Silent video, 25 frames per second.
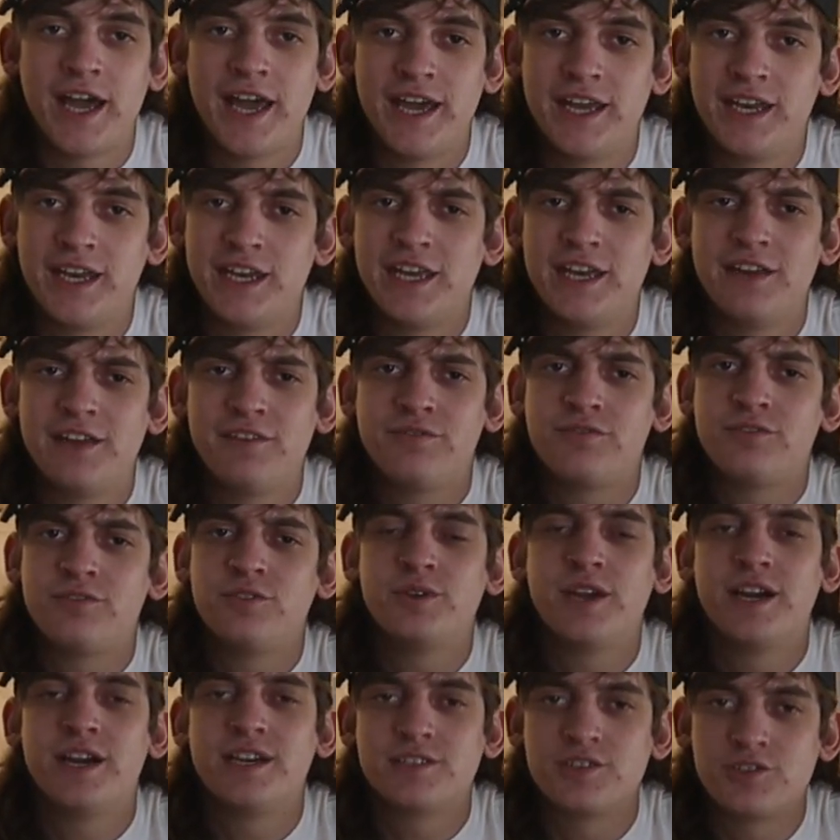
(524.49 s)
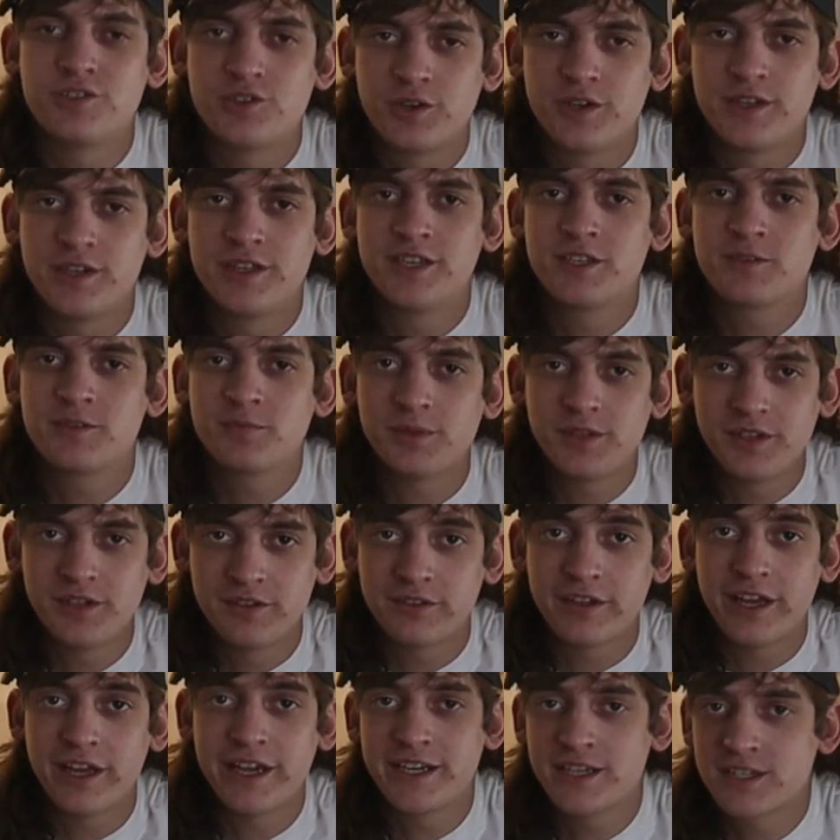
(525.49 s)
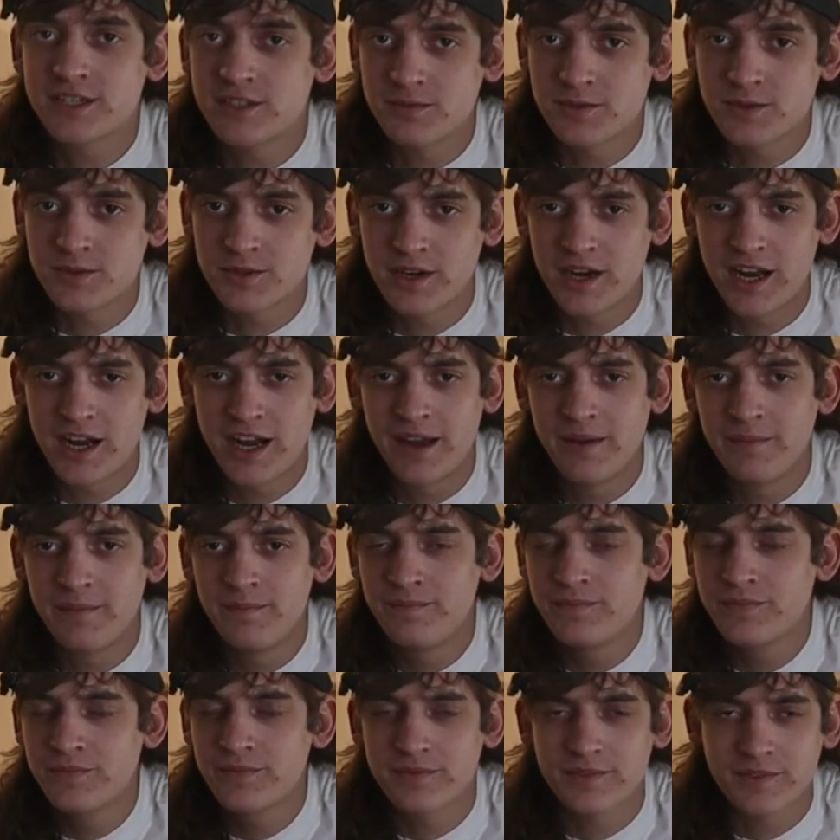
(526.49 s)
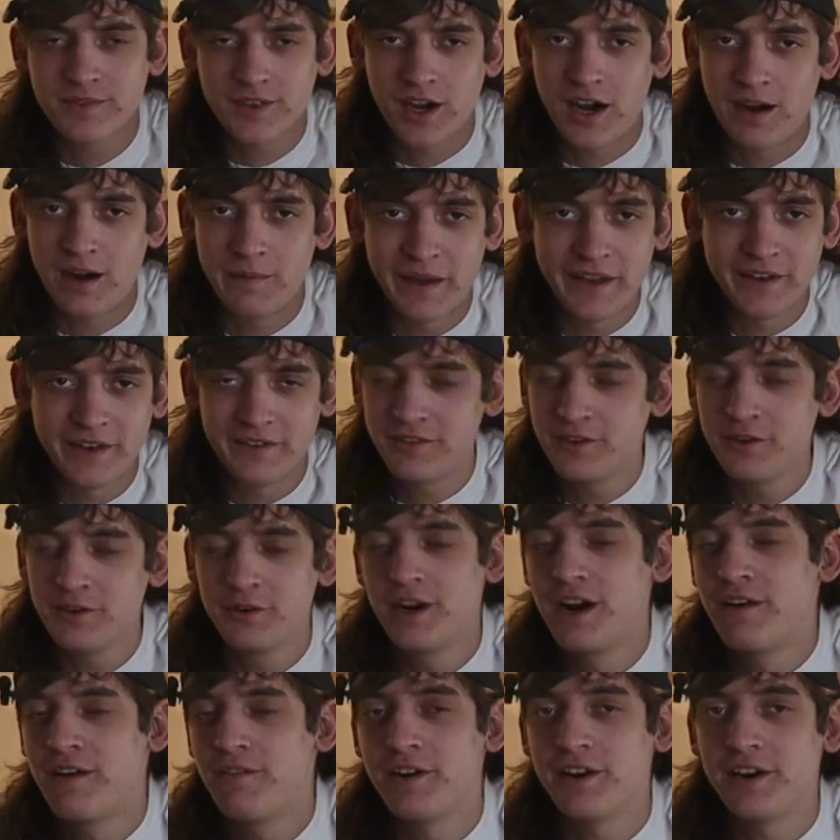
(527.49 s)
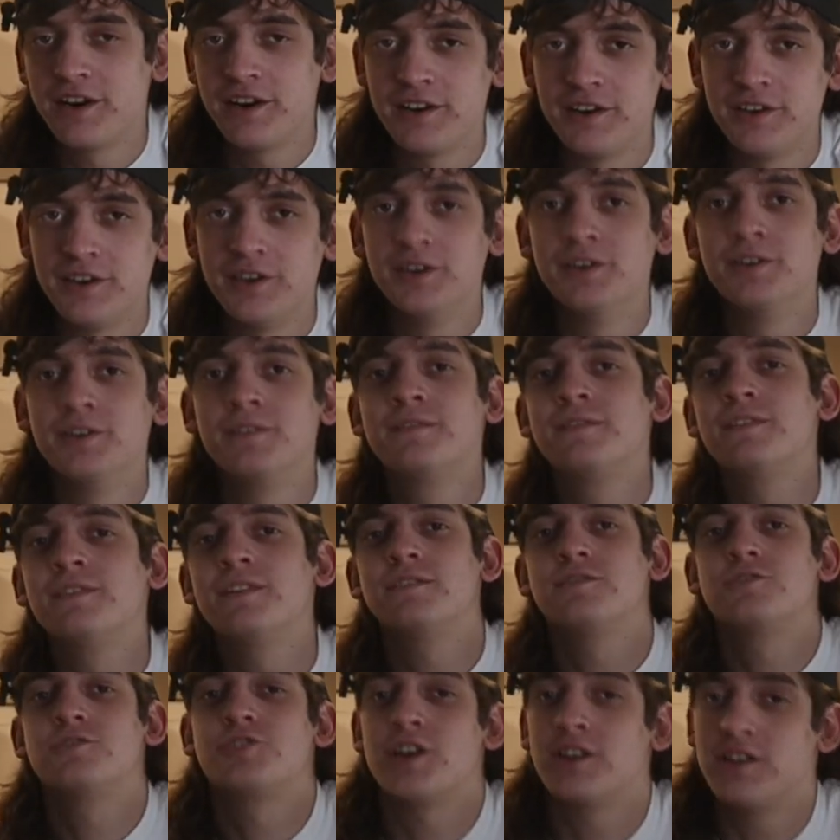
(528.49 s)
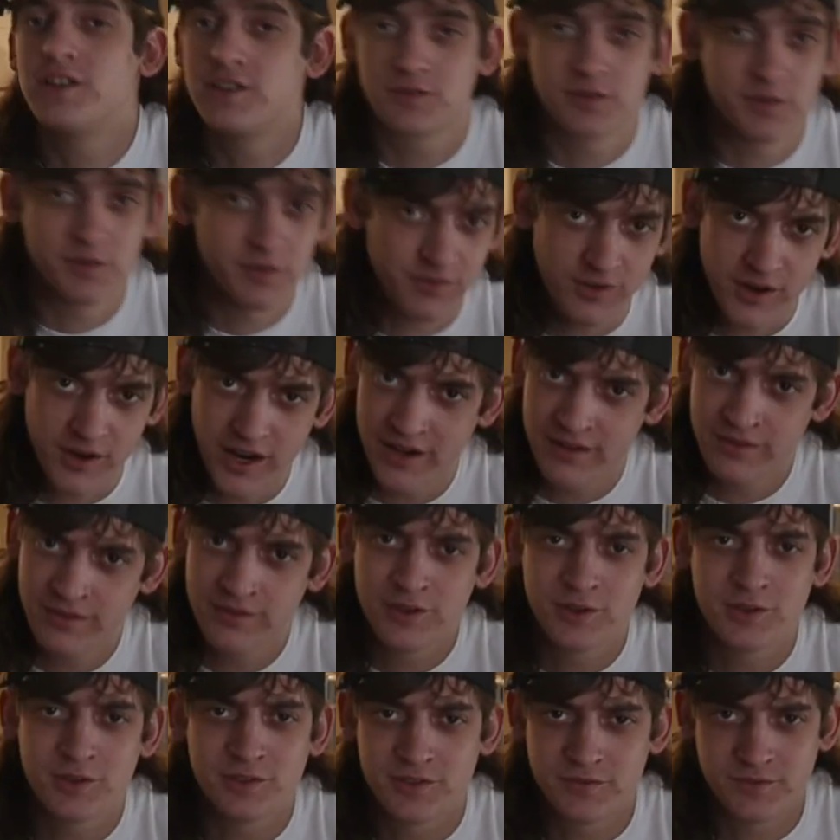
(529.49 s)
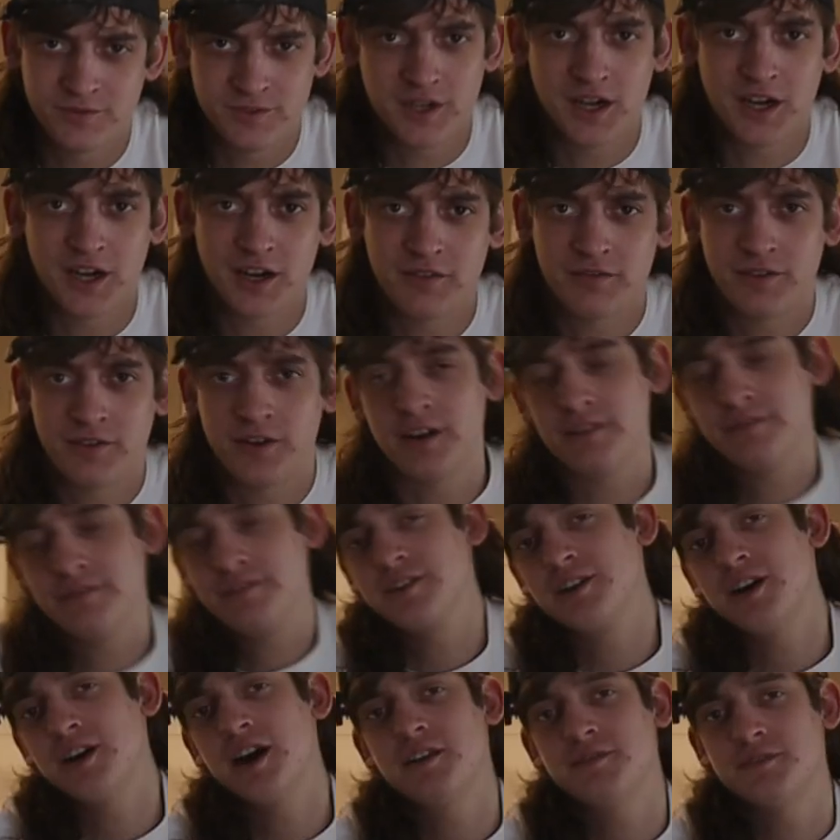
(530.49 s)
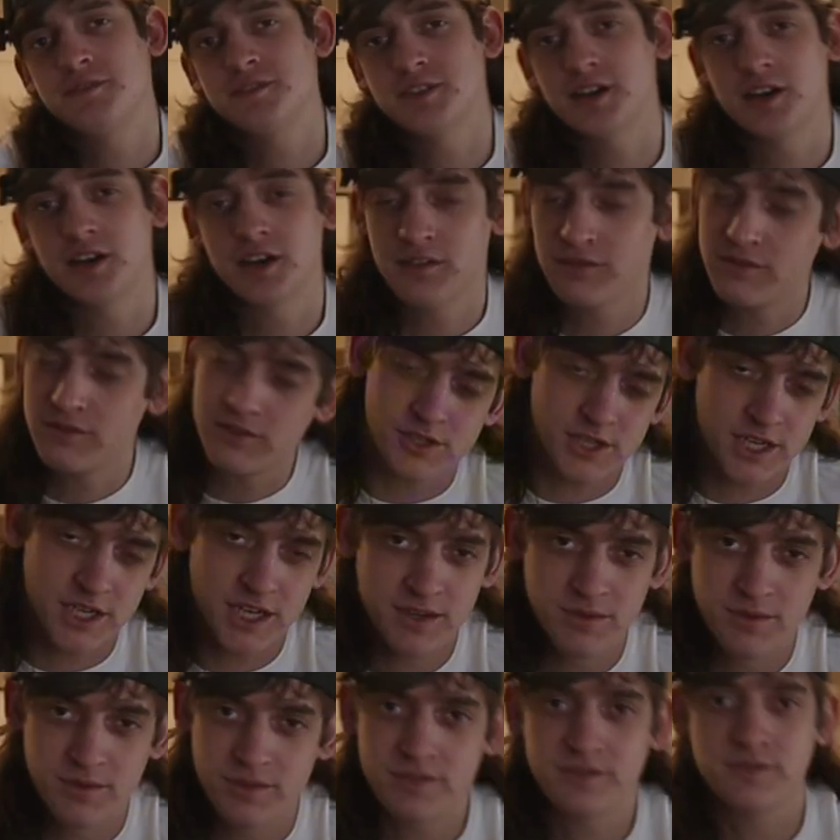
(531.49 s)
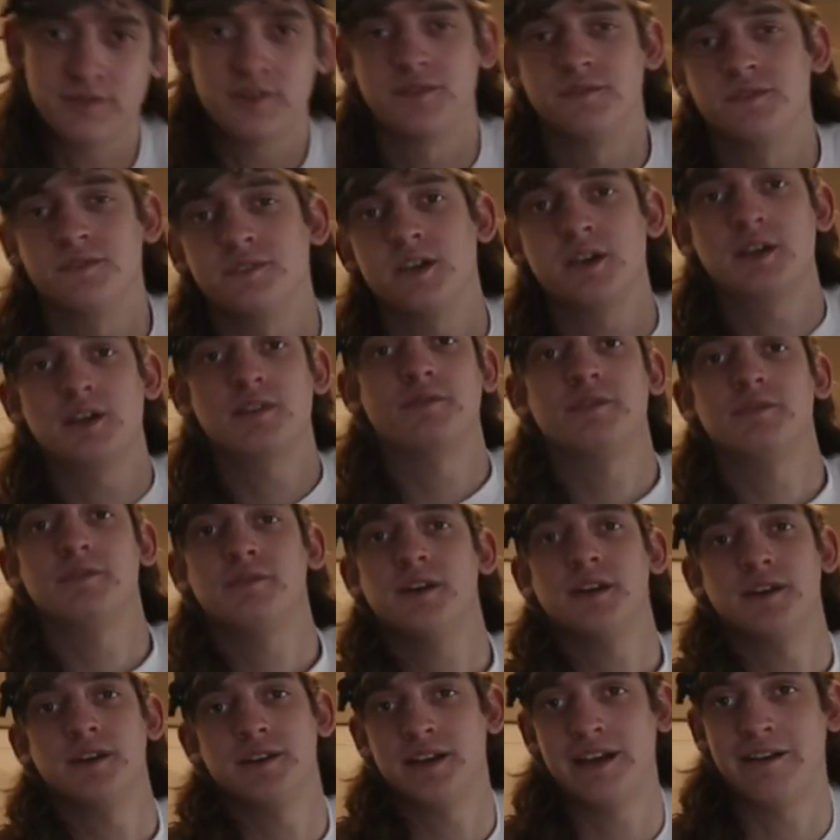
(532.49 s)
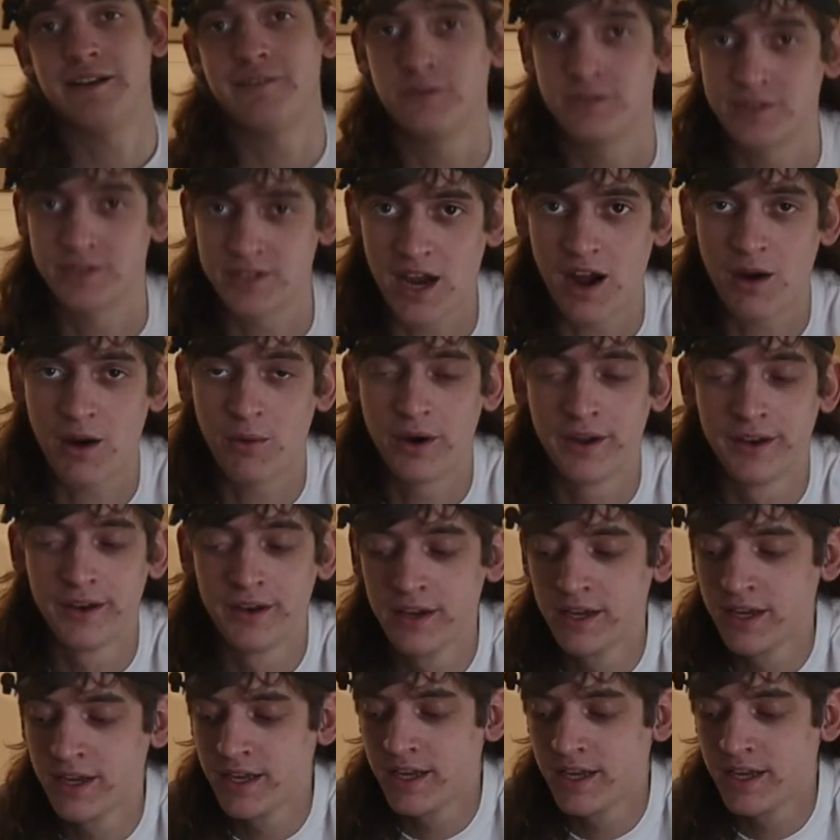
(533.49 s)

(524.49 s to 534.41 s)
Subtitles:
And if you guys enjoyed this, please like, subscribe, comment, do whatever you need to do. Share this with a friend who's a photographer. You're not a photographer, share it with your photographer friend. Everyone's got one.